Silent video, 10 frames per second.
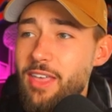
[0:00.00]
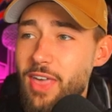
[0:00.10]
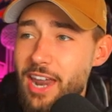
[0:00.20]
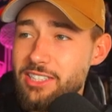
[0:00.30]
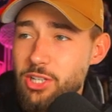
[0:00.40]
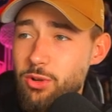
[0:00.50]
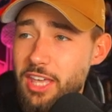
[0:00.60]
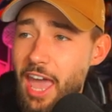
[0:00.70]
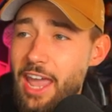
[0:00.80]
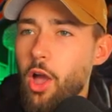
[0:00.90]
That is
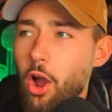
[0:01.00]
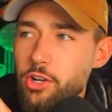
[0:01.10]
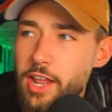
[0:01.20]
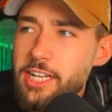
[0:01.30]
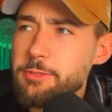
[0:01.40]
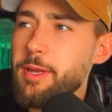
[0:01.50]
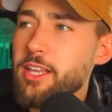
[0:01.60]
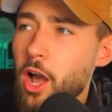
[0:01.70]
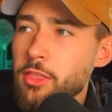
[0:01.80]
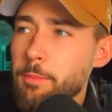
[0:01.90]
okay. Our next
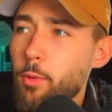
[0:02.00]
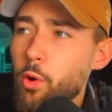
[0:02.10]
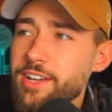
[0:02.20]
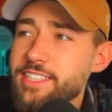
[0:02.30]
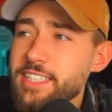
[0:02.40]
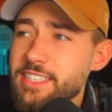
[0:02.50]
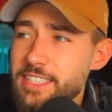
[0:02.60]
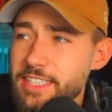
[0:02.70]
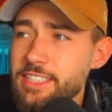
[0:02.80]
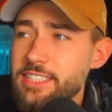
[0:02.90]
pick on the board is at
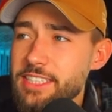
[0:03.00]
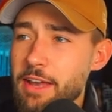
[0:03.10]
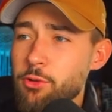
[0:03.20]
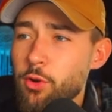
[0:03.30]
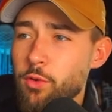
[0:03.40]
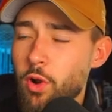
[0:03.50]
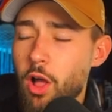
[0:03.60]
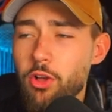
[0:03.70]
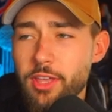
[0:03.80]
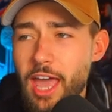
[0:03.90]
67
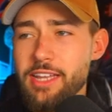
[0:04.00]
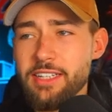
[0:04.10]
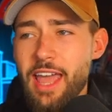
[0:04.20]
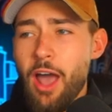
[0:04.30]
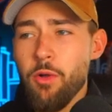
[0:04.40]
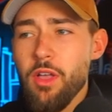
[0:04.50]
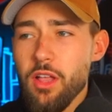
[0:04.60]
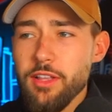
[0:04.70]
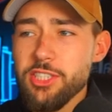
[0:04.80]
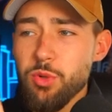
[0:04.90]
overall, okay? Now,
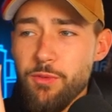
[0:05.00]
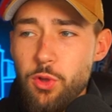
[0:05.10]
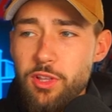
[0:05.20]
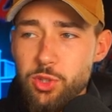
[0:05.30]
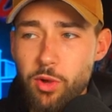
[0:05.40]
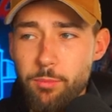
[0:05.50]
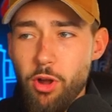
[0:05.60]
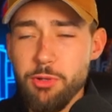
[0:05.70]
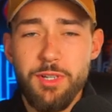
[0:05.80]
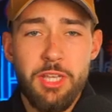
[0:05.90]
let's review this one
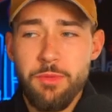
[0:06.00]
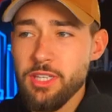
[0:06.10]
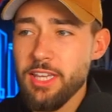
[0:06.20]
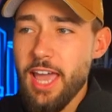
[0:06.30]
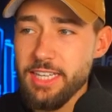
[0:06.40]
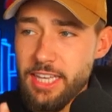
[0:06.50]
prospect I'm looking at.